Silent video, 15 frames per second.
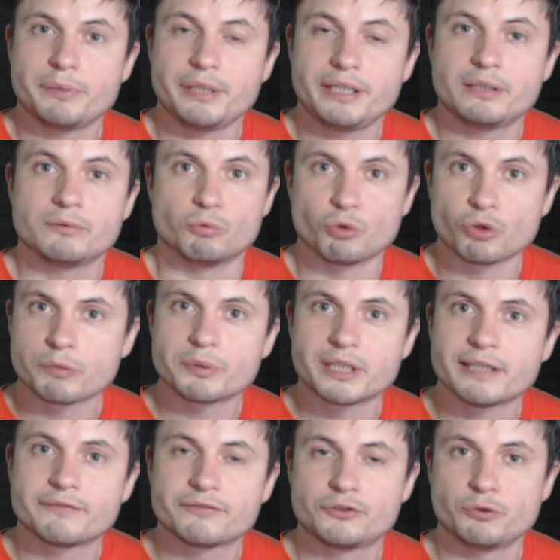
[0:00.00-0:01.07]
being warm
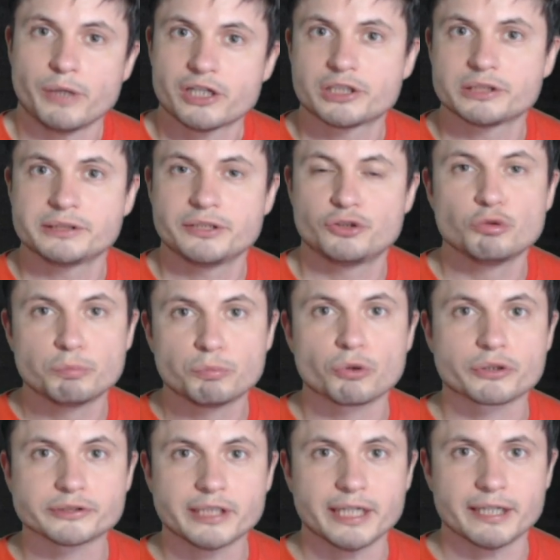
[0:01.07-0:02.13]
enough to actually
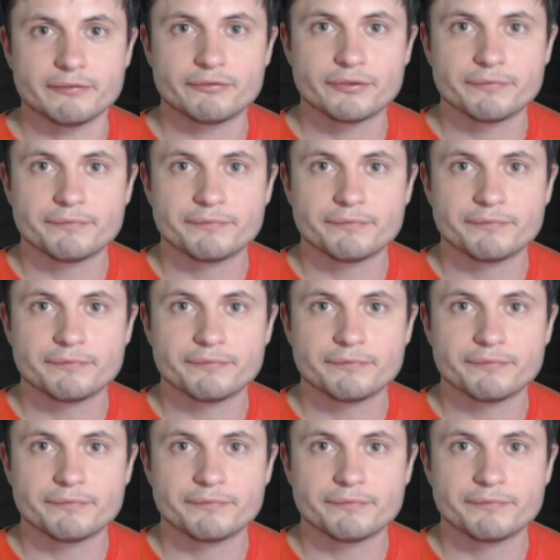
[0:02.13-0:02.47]
support life.